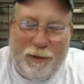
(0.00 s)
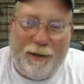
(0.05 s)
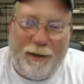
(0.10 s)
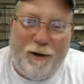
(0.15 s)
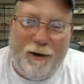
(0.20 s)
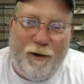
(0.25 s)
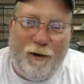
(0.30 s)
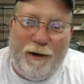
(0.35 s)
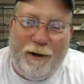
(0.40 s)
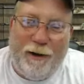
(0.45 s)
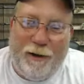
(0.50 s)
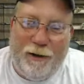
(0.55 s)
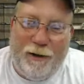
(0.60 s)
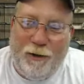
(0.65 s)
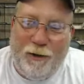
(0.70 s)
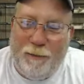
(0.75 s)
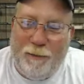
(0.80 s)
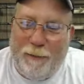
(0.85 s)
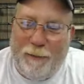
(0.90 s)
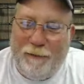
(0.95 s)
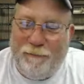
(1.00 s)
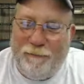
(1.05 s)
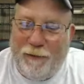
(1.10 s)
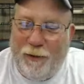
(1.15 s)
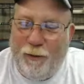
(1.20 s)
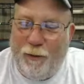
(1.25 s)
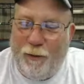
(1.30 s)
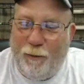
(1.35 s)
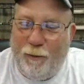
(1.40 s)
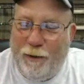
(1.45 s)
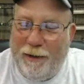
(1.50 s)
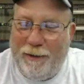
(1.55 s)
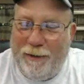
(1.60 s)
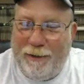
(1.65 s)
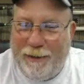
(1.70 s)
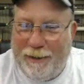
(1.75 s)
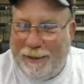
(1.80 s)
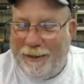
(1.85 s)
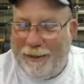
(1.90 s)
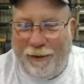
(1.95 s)
really hard to do, and my phone will
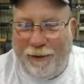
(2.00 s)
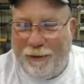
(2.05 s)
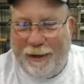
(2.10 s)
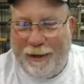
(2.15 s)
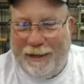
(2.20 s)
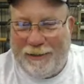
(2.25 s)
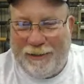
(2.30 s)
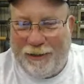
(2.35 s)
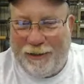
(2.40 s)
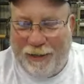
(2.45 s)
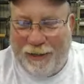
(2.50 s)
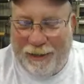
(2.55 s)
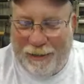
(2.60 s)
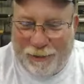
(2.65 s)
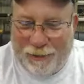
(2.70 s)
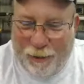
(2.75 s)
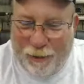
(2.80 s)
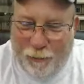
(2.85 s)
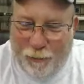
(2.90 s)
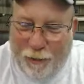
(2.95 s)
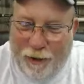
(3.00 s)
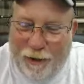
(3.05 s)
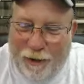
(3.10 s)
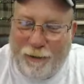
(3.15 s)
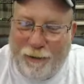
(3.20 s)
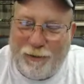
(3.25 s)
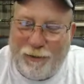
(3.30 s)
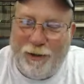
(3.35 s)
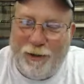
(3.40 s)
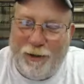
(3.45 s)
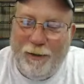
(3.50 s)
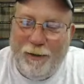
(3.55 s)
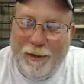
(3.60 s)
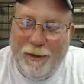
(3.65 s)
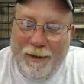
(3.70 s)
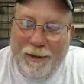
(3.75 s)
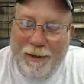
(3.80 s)
run dead. All kinds of things go wrong. So